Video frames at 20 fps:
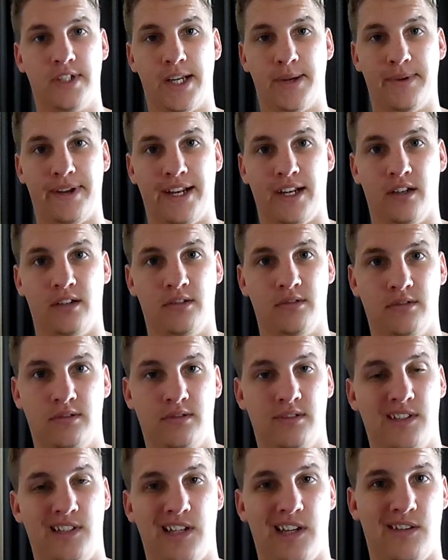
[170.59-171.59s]
I mean,
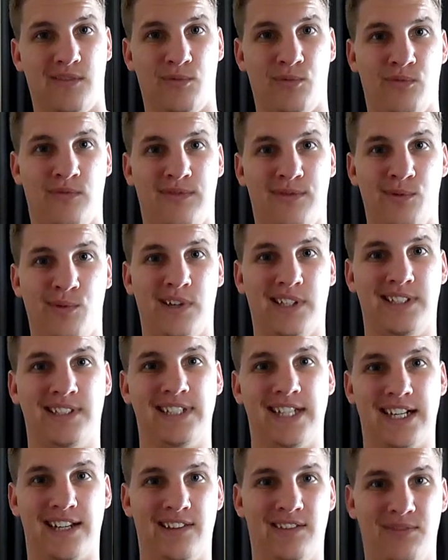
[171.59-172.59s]
for 1
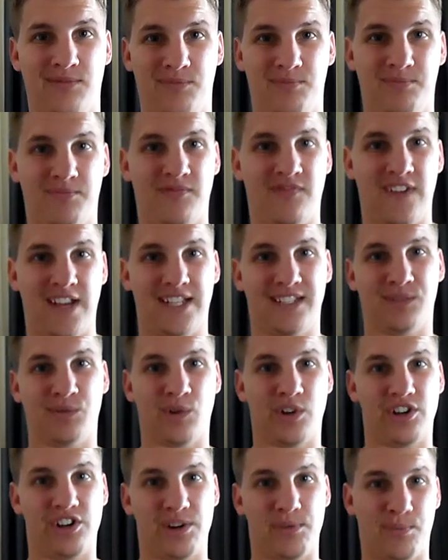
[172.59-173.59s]
second, fans
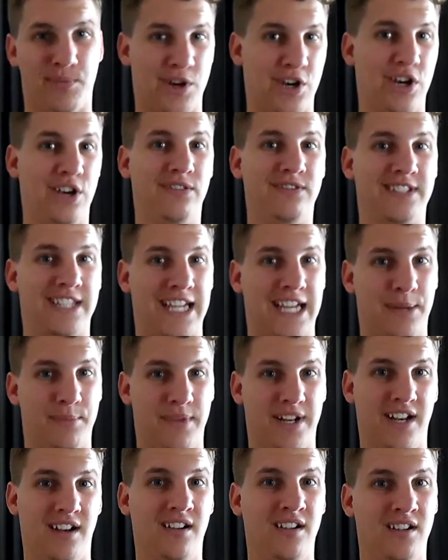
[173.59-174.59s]
wanted a Perth
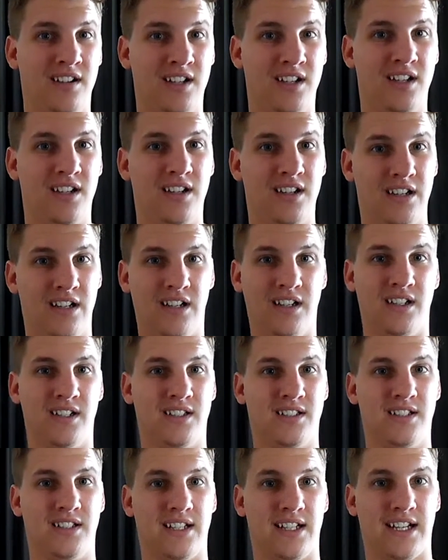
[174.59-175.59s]
team in.
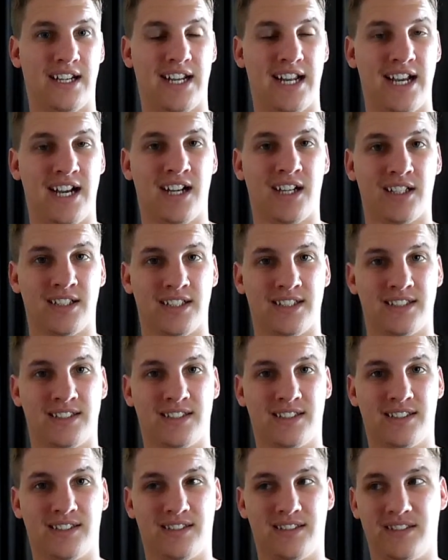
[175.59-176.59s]
Now
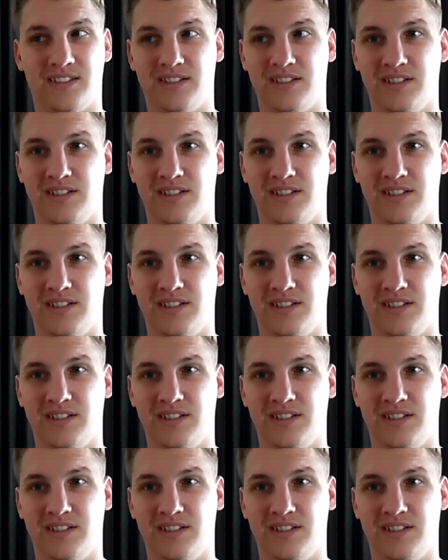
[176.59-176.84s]
it's